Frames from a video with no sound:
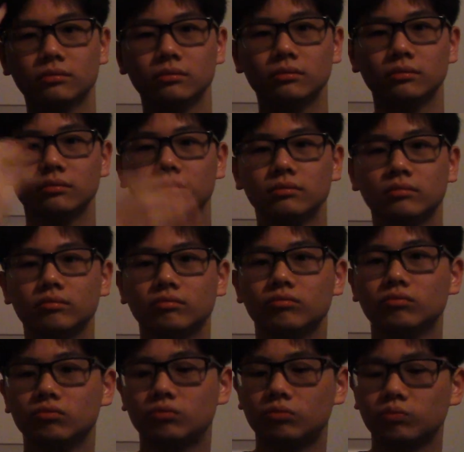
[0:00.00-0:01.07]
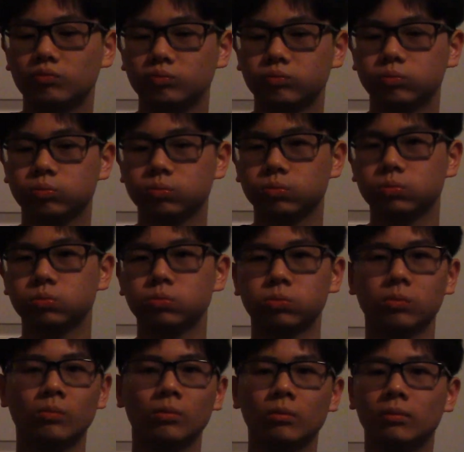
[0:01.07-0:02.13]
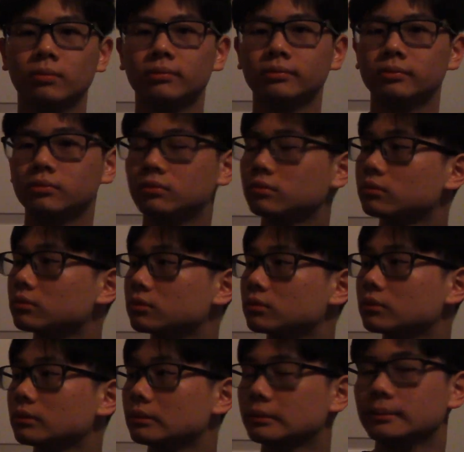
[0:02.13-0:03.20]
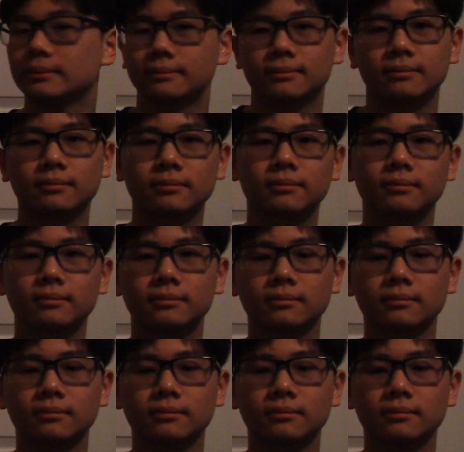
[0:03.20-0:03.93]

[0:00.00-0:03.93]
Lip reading: No words are spoken by the person on screen.